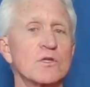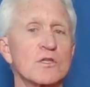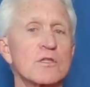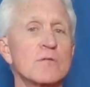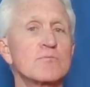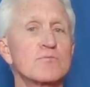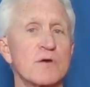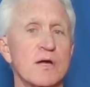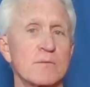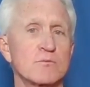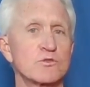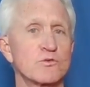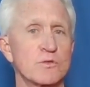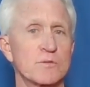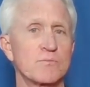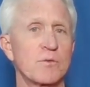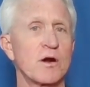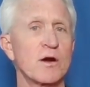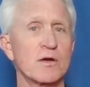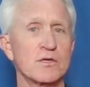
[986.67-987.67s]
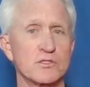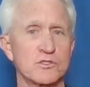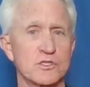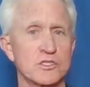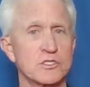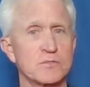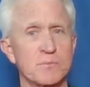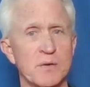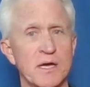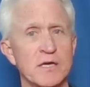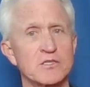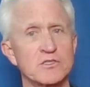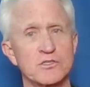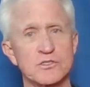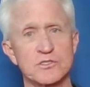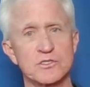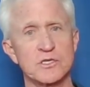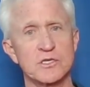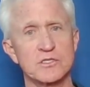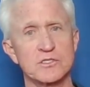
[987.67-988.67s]
One of the problems with Parkinson's
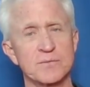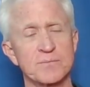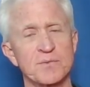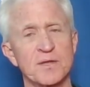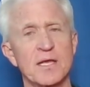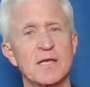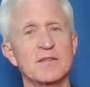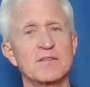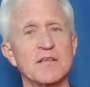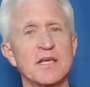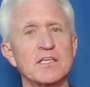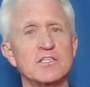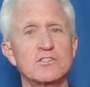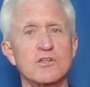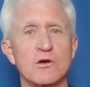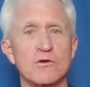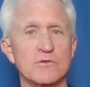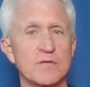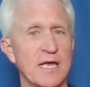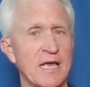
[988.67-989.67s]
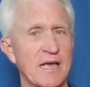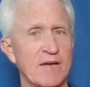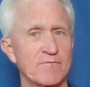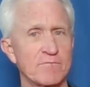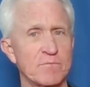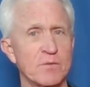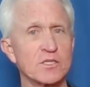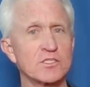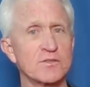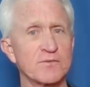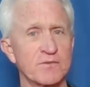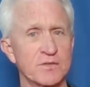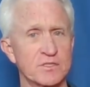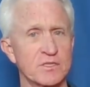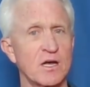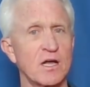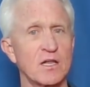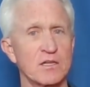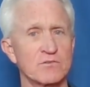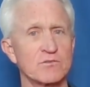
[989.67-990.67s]
patients is they don't have much of
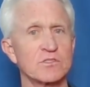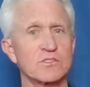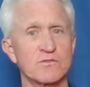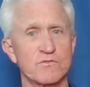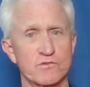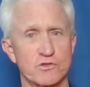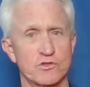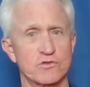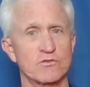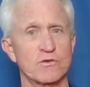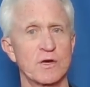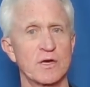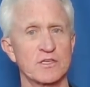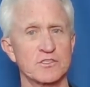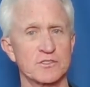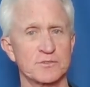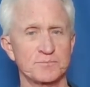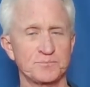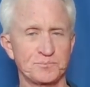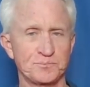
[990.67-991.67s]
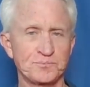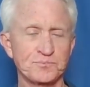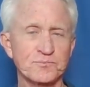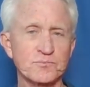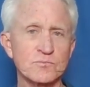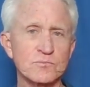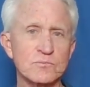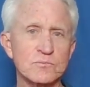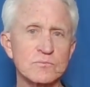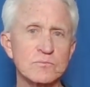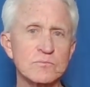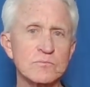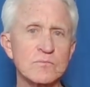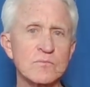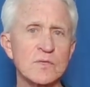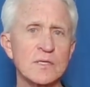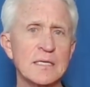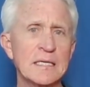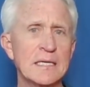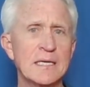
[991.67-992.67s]
a tolerance for stress.
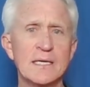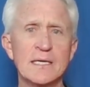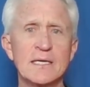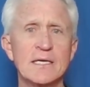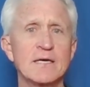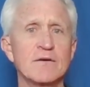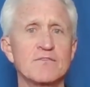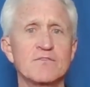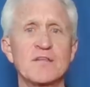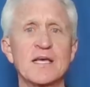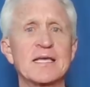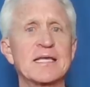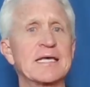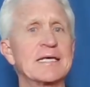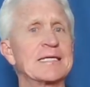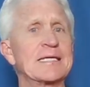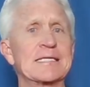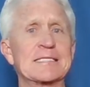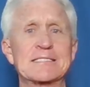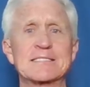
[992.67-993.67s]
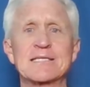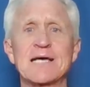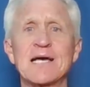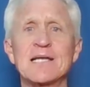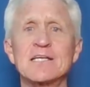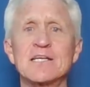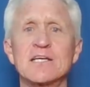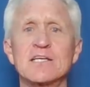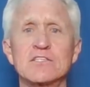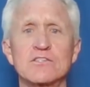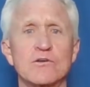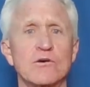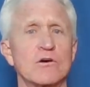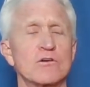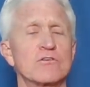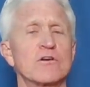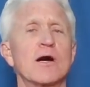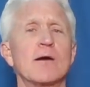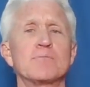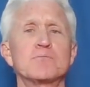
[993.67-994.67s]
If they get excited
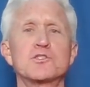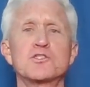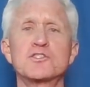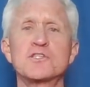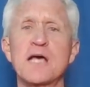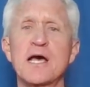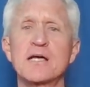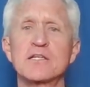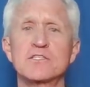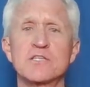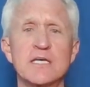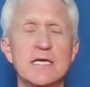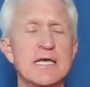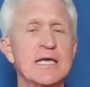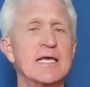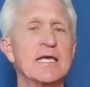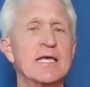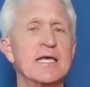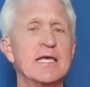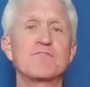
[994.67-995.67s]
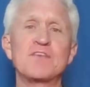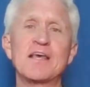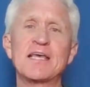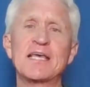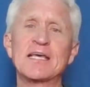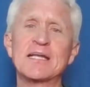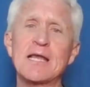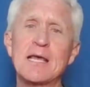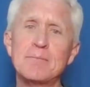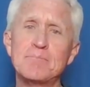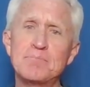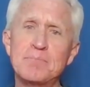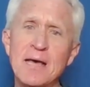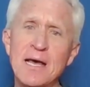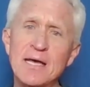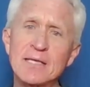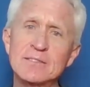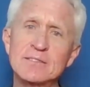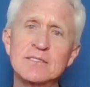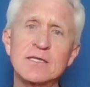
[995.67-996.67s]
or upset, if they get a
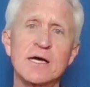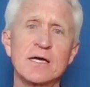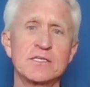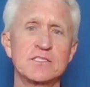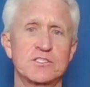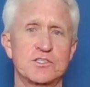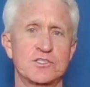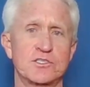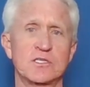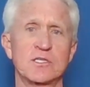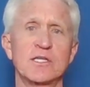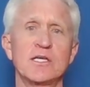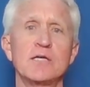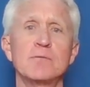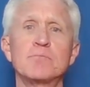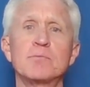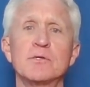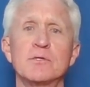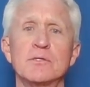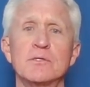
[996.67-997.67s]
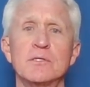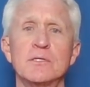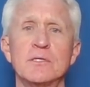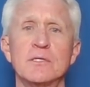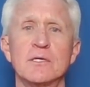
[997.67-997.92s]
bad night's sleep,